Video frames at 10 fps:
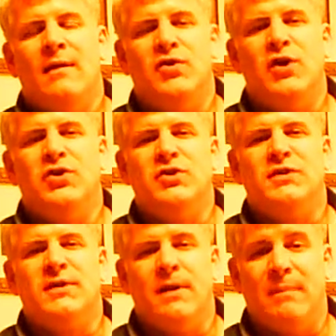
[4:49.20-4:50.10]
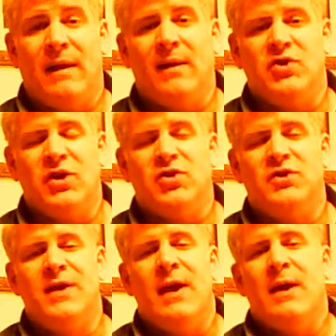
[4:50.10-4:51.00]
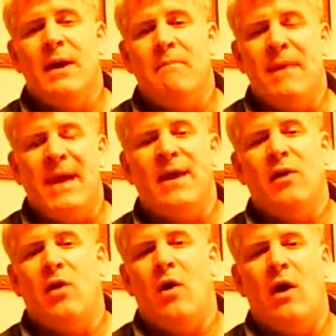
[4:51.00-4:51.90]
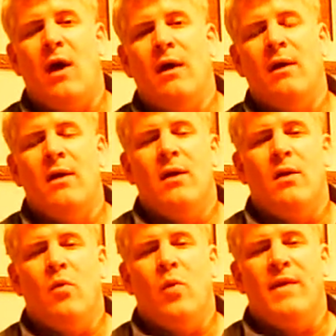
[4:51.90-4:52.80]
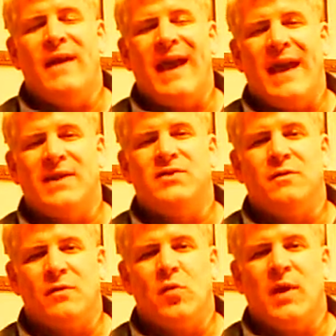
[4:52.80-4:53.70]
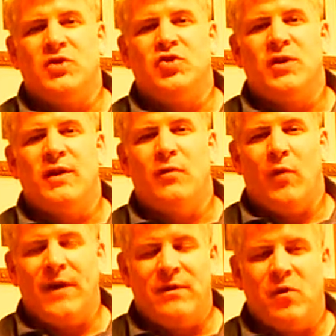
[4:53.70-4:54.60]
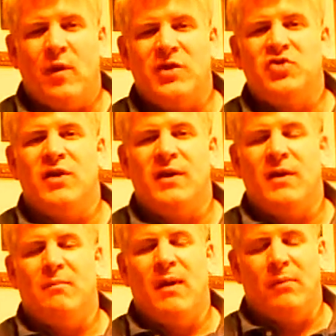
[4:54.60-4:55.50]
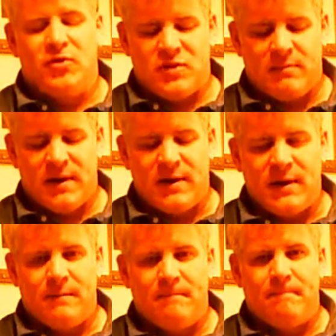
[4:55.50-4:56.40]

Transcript: The judges, the appellate judges, make law when they answer the question and write the question in a published opinion.